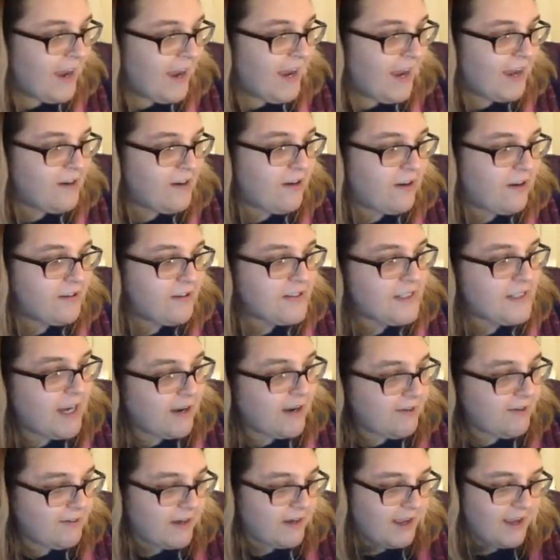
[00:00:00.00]
And
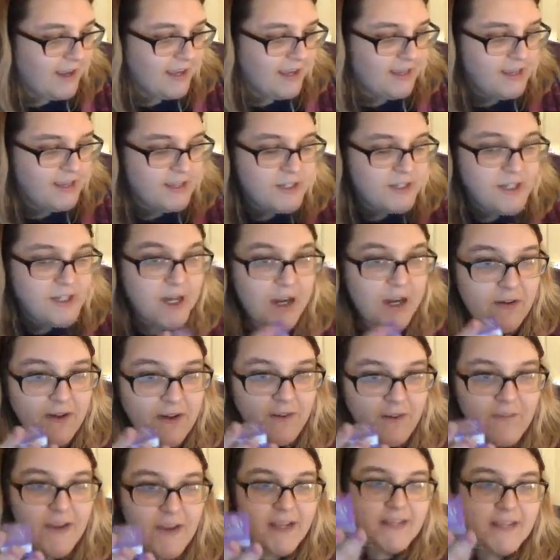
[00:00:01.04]
also like
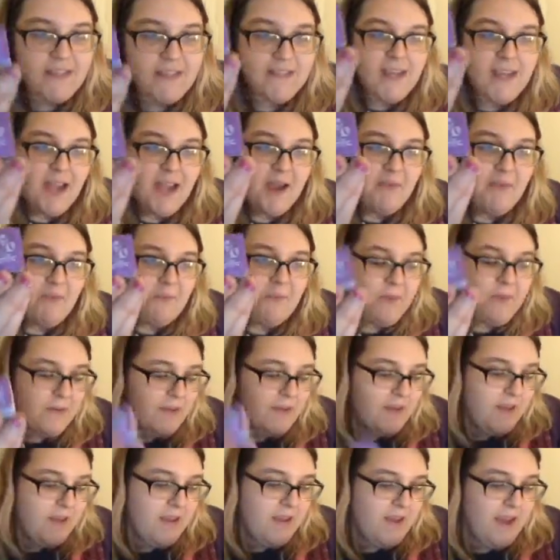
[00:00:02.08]
terrific stamp
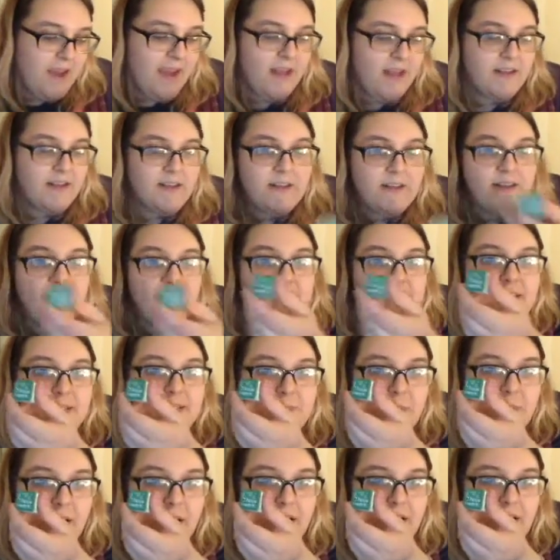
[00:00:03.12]
and nice
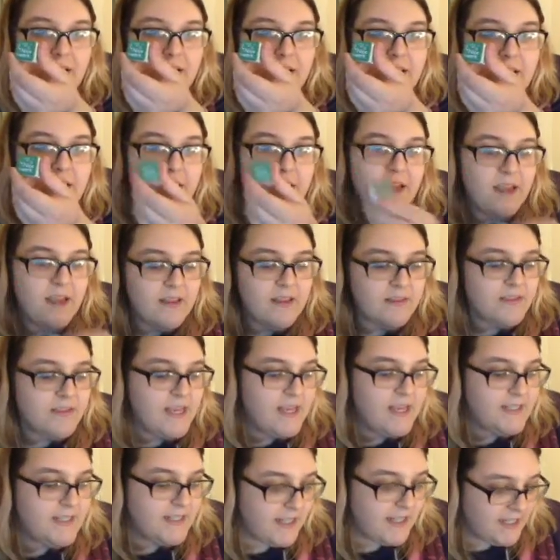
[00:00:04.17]
work.
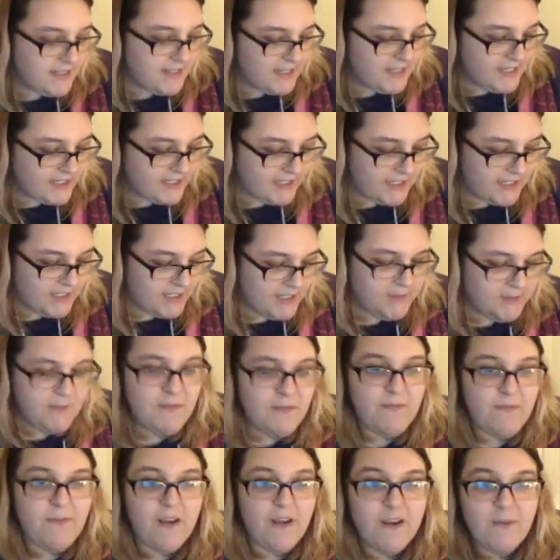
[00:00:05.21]
These can just be
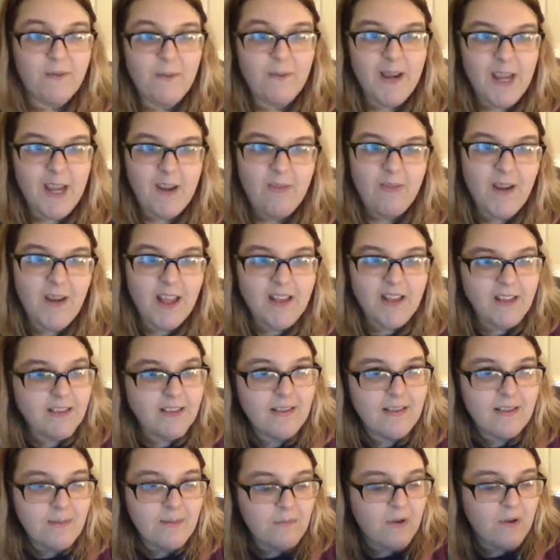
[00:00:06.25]
fun when you've like done
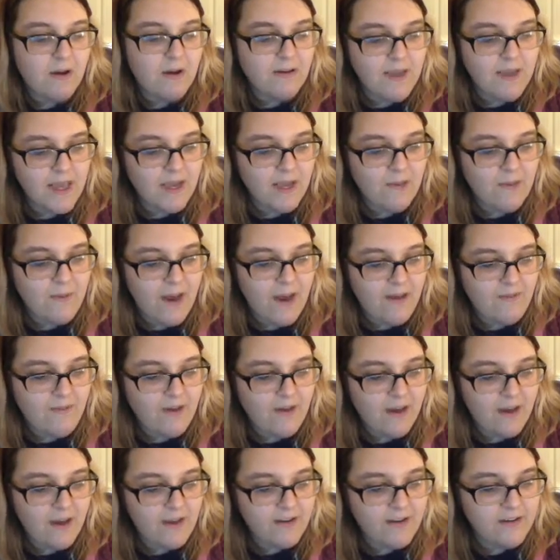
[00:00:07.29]
some marking or
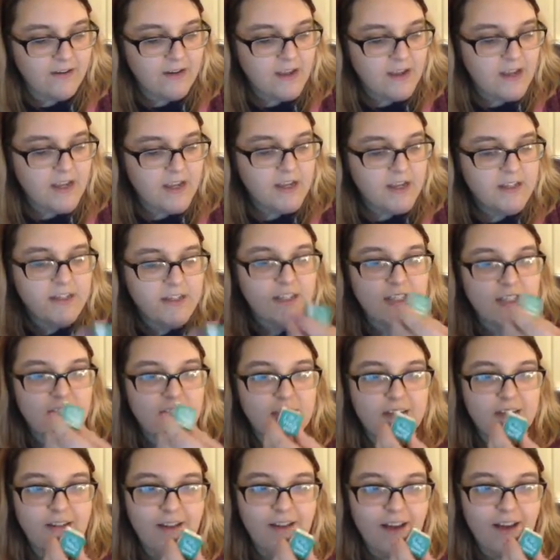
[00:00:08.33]
whatever. And
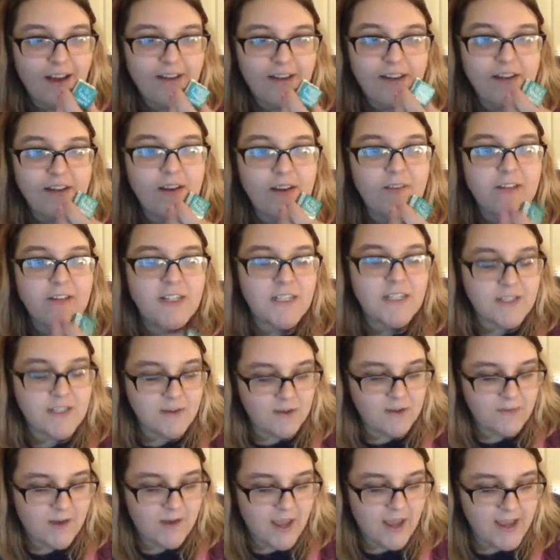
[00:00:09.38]
just, I don't know, I just sort
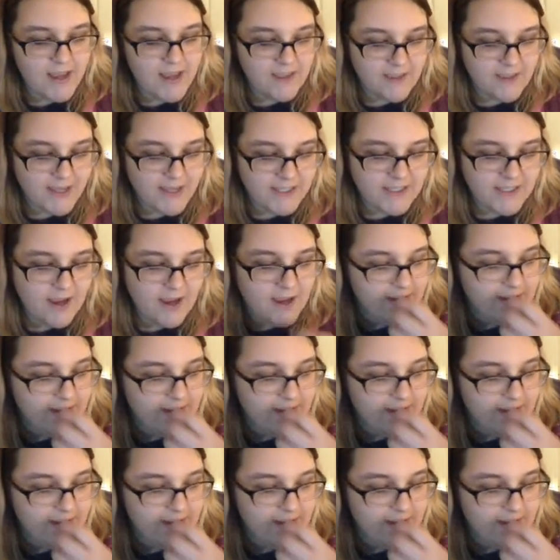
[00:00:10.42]
of like this.